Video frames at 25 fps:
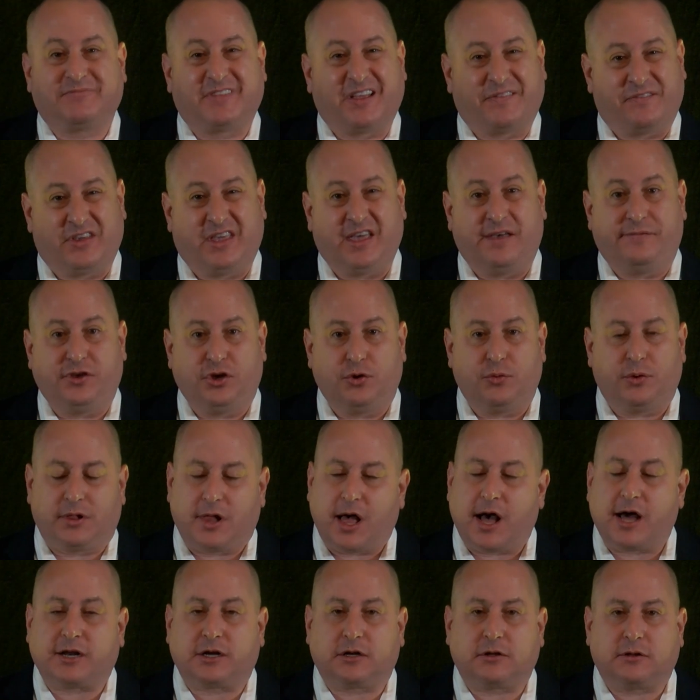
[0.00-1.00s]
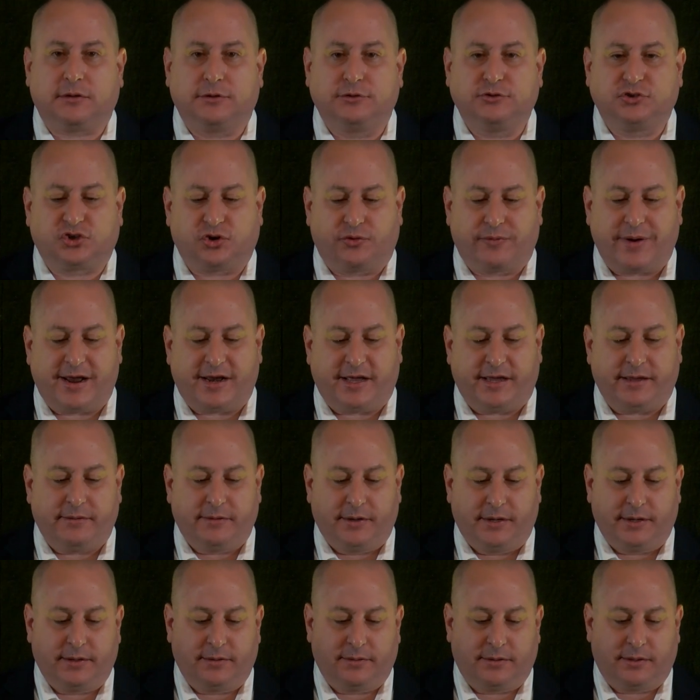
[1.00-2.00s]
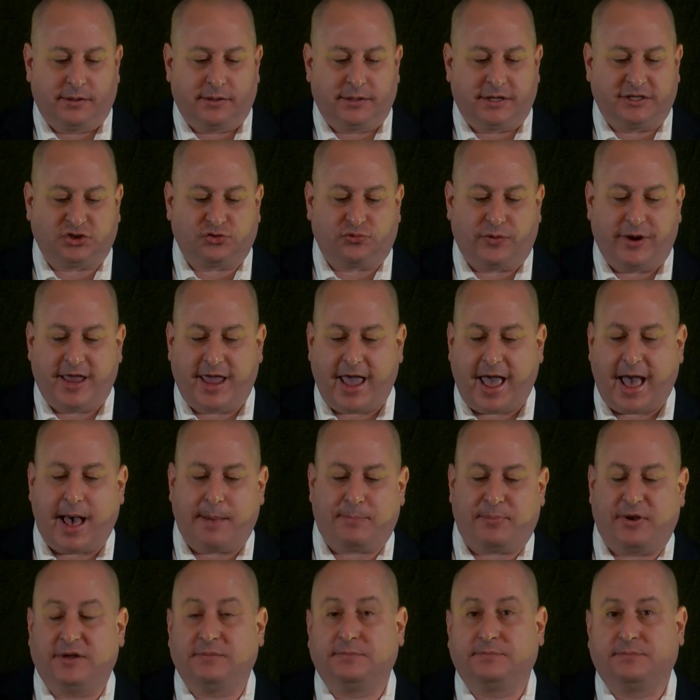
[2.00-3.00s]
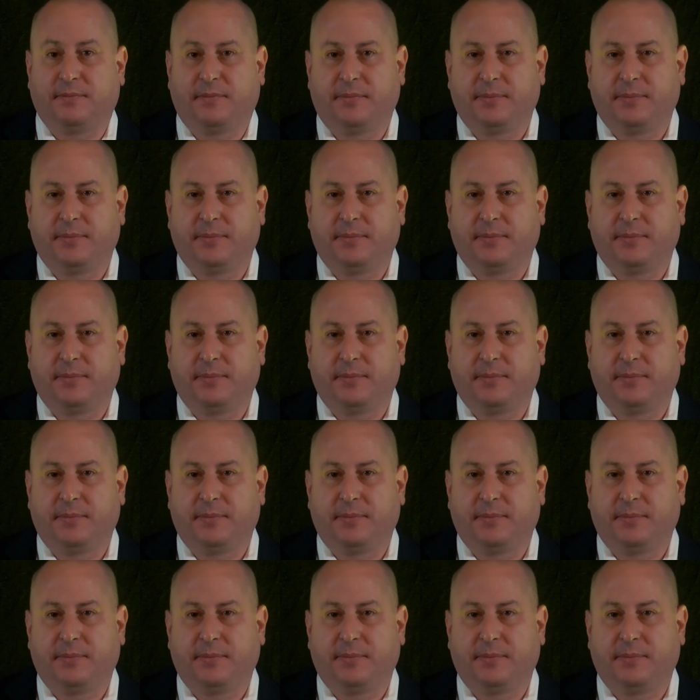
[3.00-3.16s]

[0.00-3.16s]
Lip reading: I'm giving you a lot of clues already. Let's recap it.